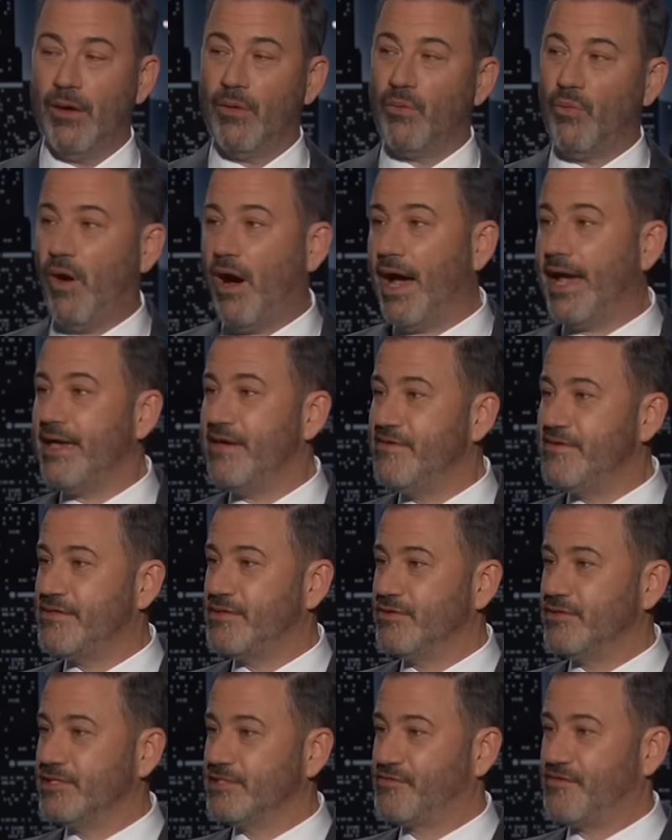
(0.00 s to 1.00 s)
Why do we
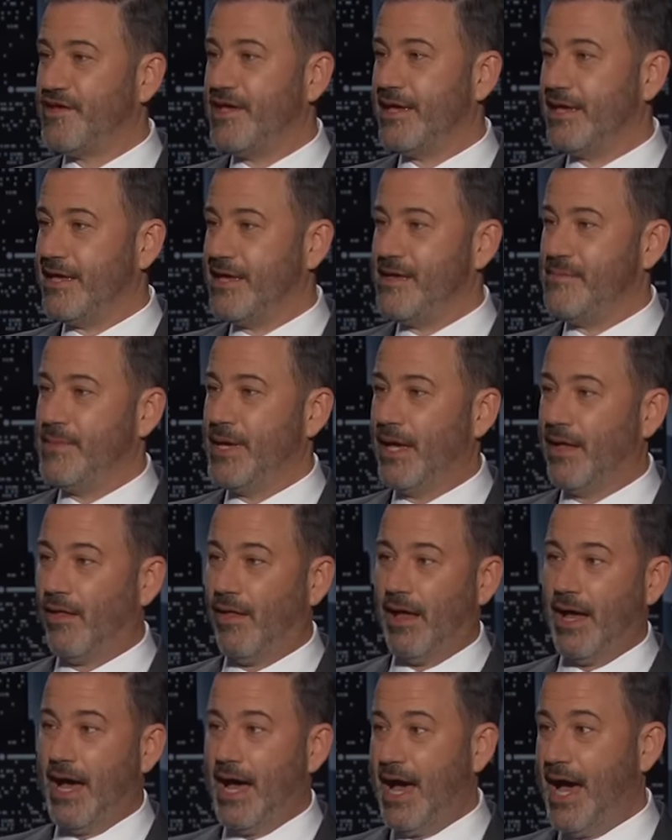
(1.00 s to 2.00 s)
do this via
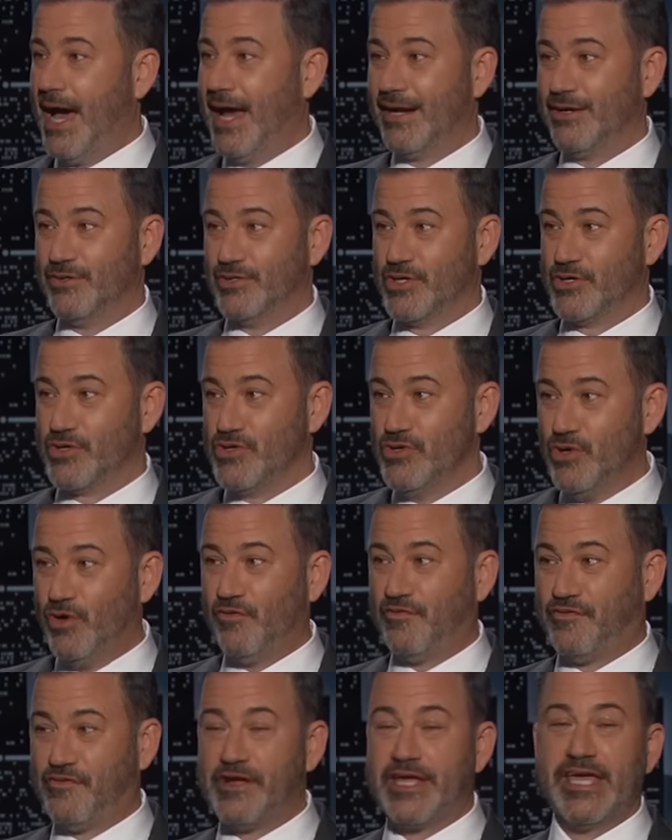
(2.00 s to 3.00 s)
email, I don't know. You
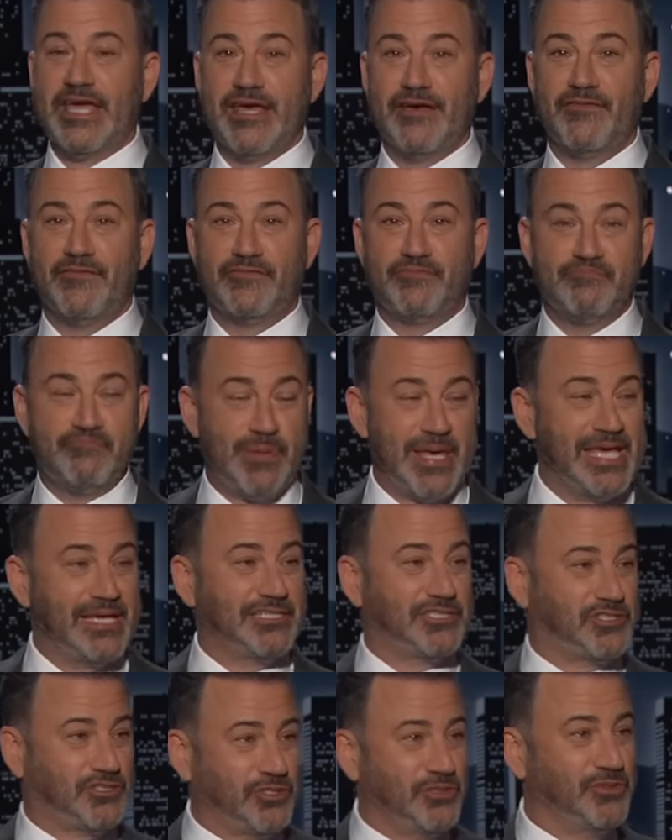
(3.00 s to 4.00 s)
don't forgive
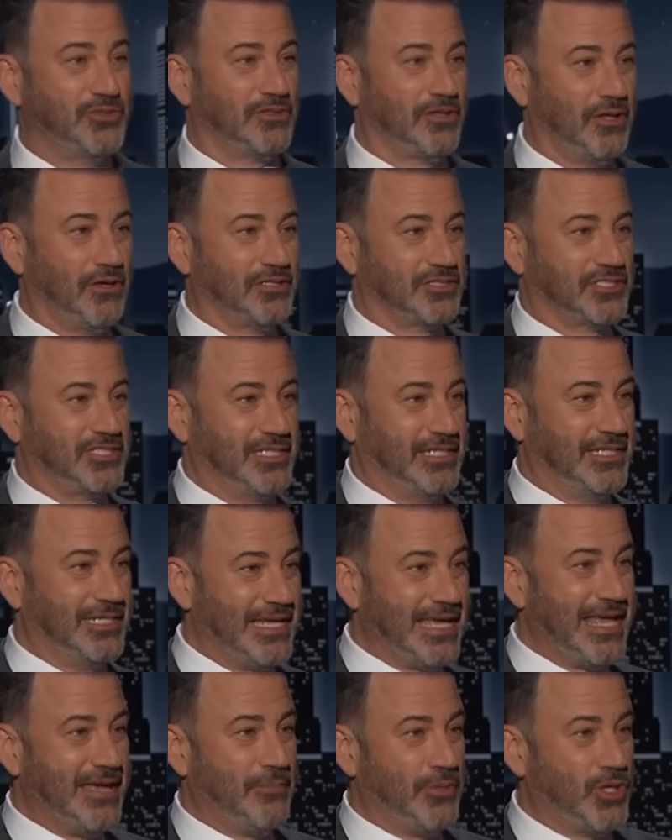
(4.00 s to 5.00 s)
big student loans in an
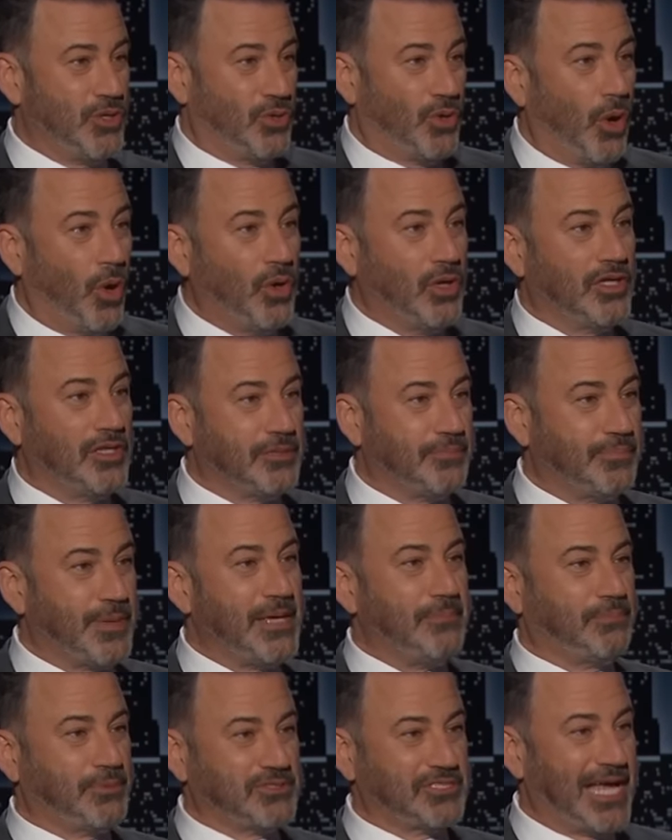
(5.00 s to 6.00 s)
email. You go to the
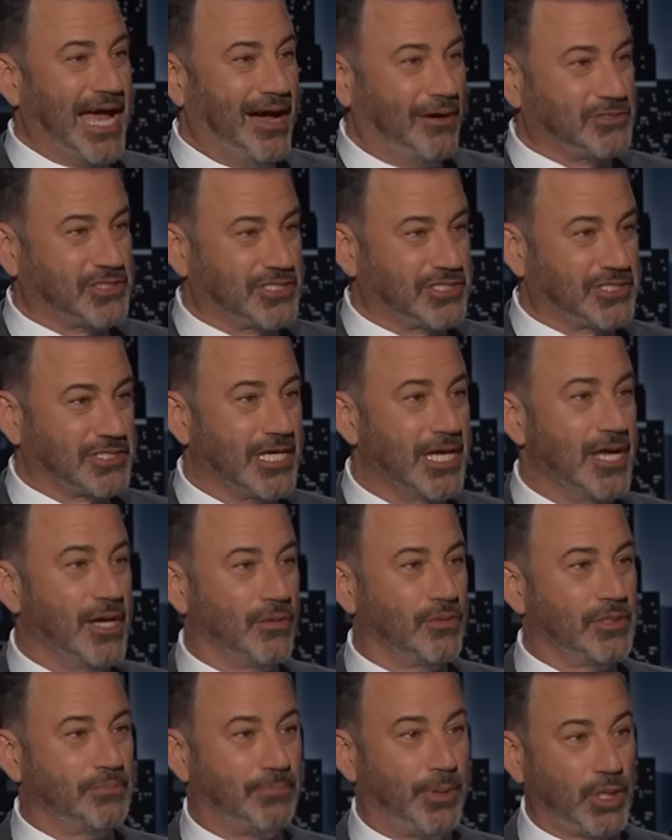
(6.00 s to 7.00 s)
people's houses
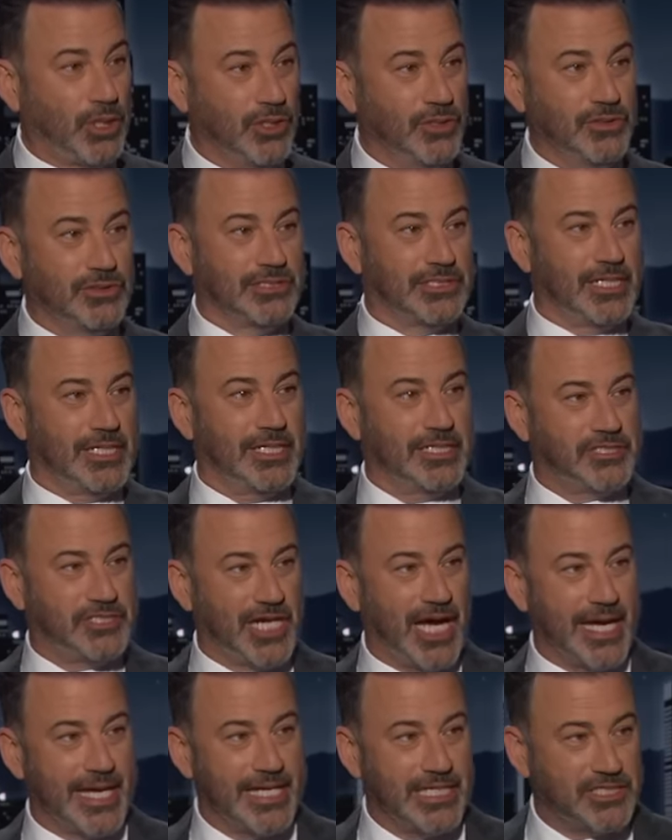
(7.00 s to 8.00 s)
with balloons and a
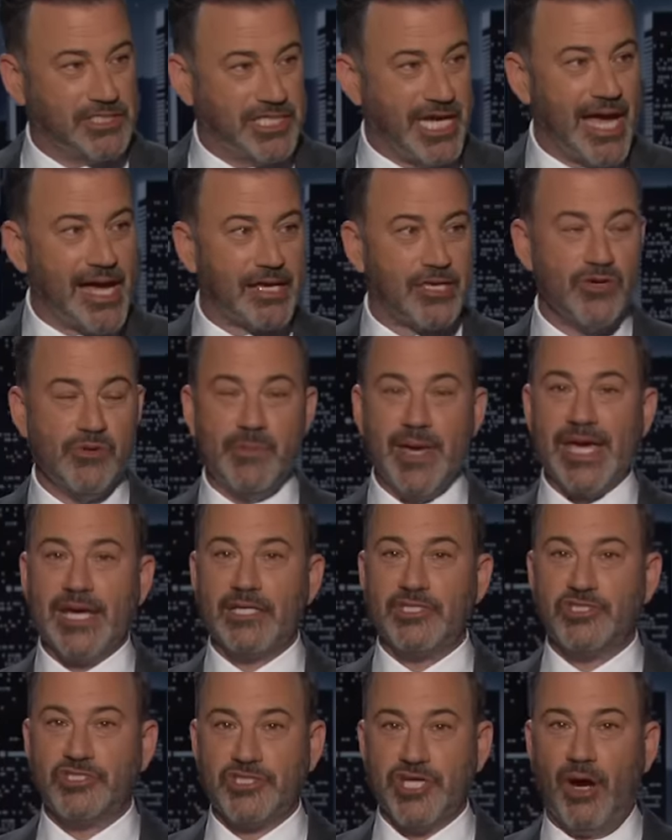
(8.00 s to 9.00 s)
giant check. You make
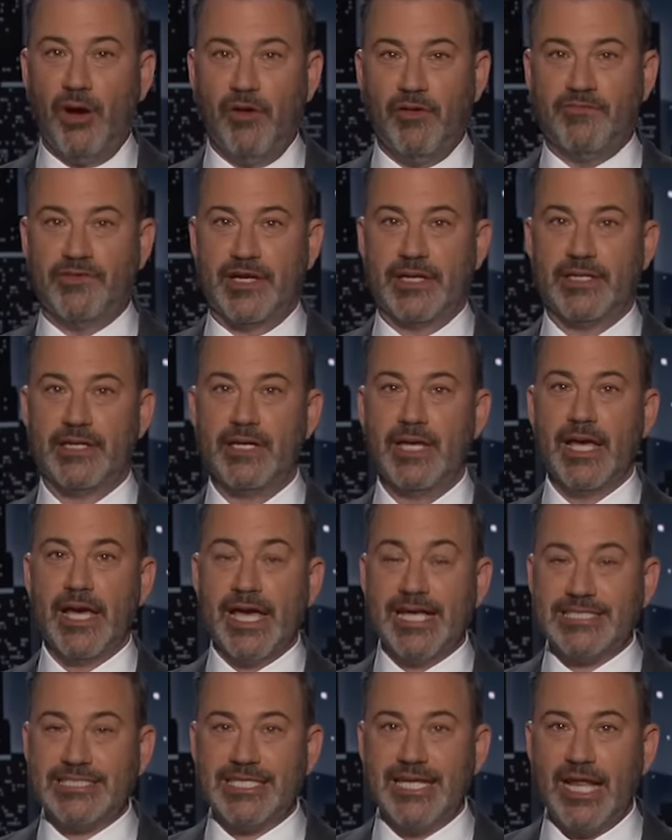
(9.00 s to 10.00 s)
a show of it.
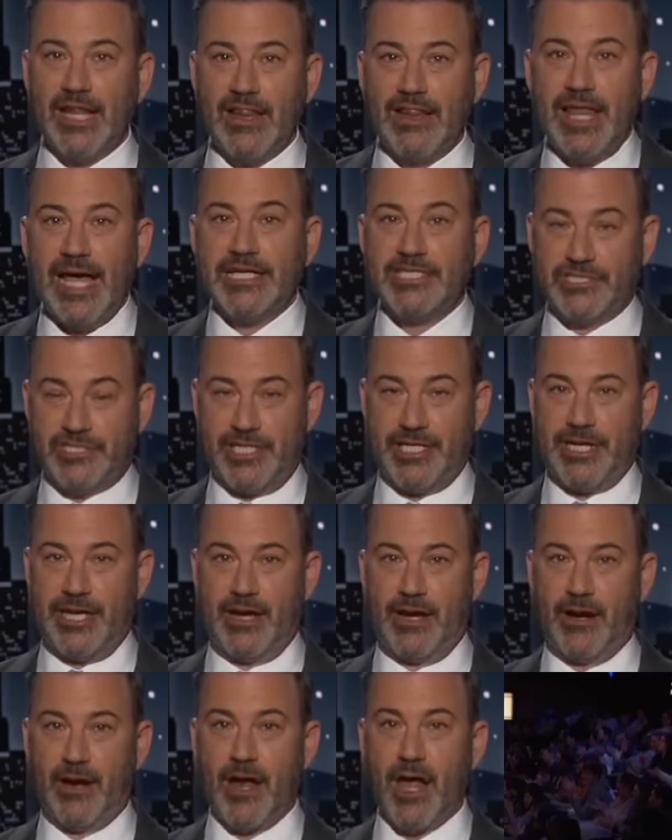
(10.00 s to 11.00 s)
It's an election year.